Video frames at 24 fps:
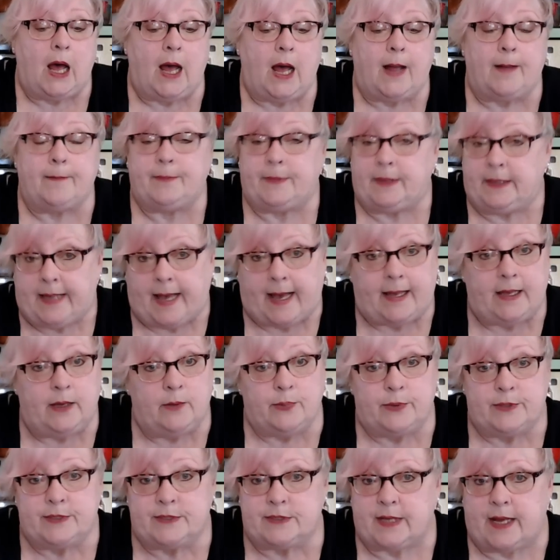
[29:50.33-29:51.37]
Yeah, it
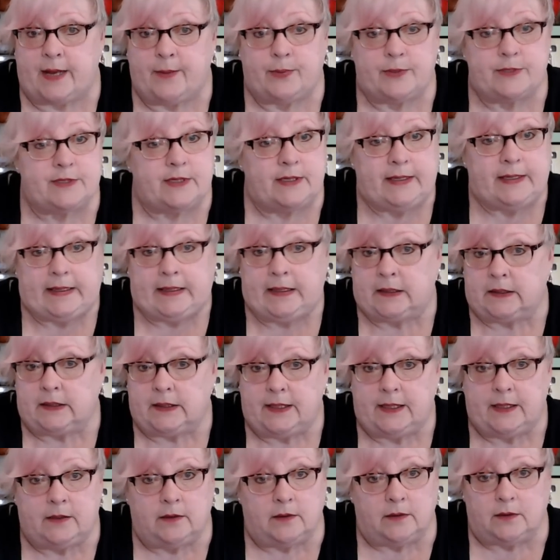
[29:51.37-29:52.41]
was an
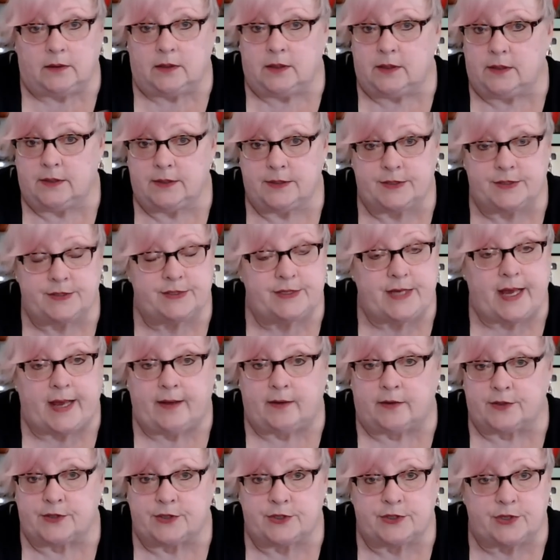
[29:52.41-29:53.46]
illegal
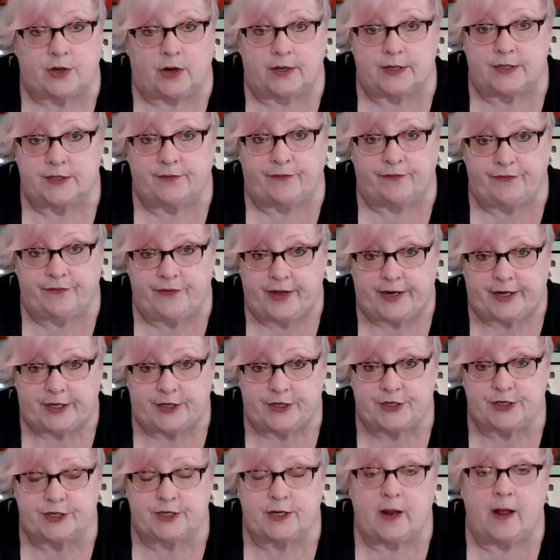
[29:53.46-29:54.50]
sale start to
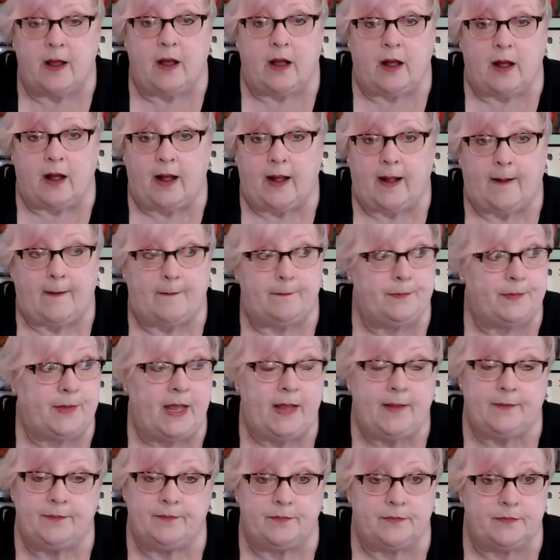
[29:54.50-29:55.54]
finish.
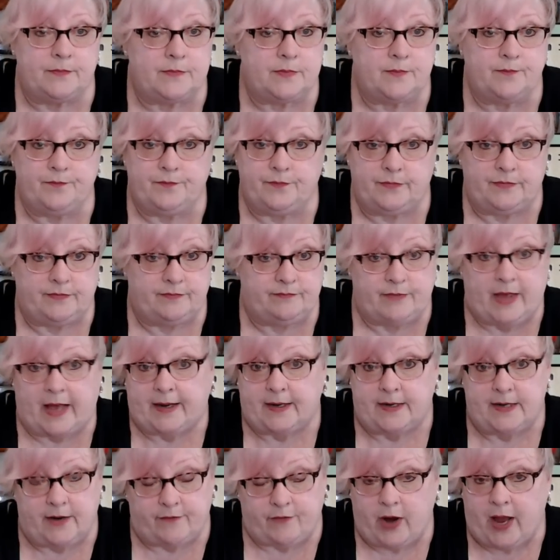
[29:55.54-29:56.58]
And that
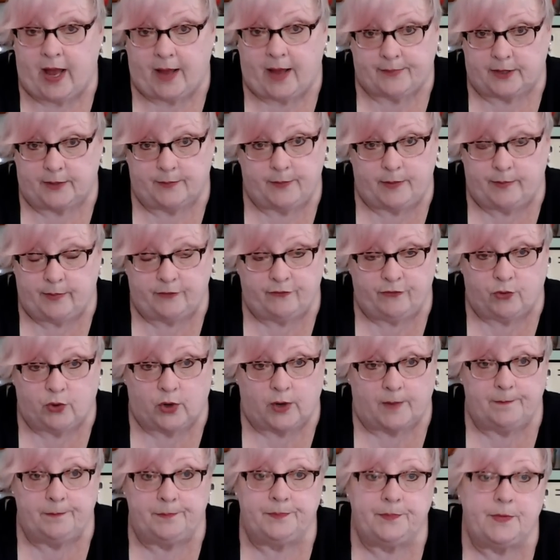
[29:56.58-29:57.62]
had never happened to me
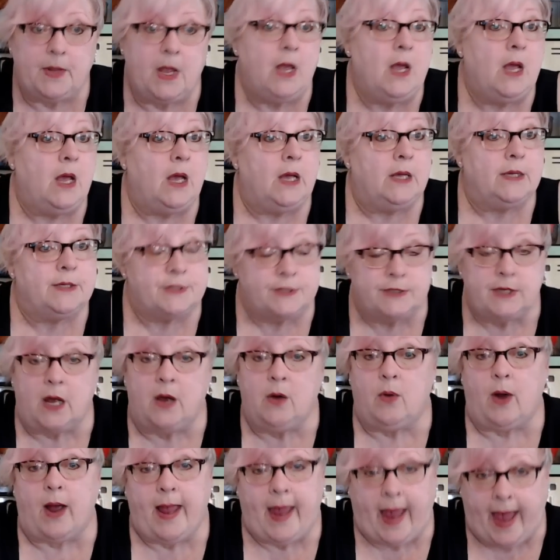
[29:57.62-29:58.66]
before.
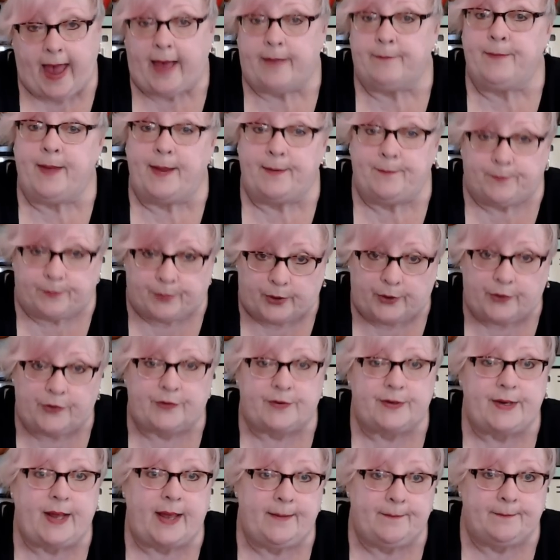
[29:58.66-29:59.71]
So I had my
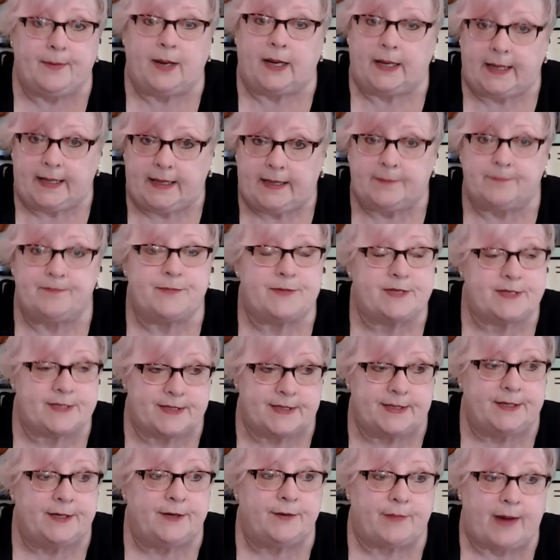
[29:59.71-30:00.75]
birthday money
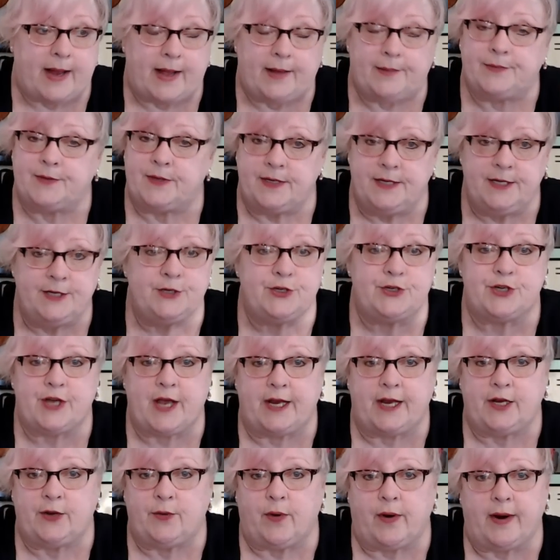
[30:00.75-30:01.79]
sitting around, and in
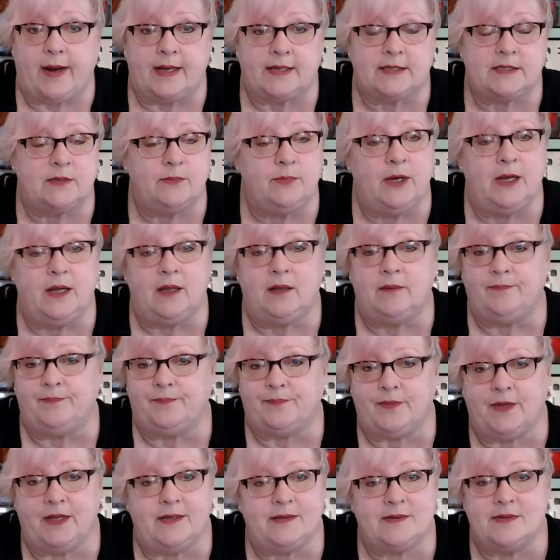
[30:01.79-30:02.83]
January I said, well,
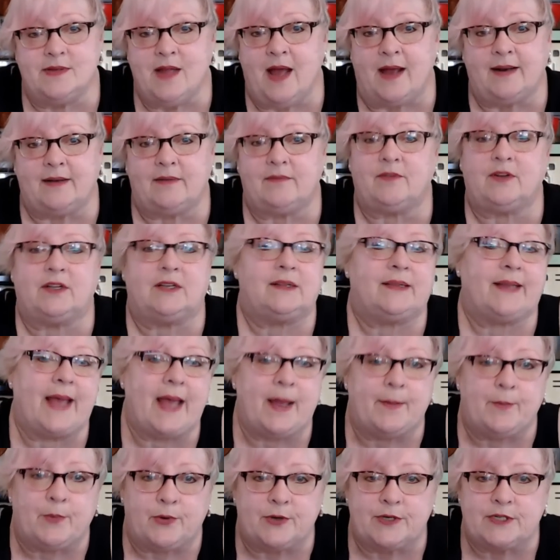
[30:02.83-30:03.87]
it's not
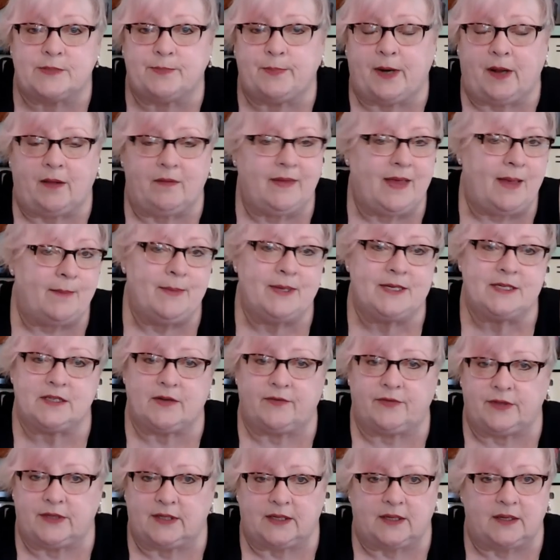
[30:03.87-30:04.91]
glamorous, but I'll get
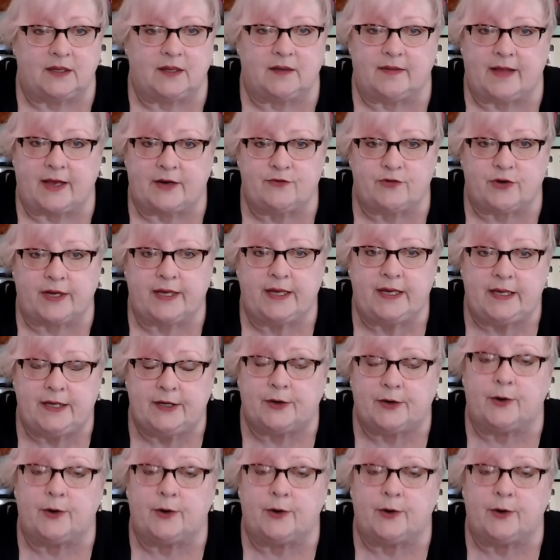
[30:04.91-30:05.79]
myself a little electric heater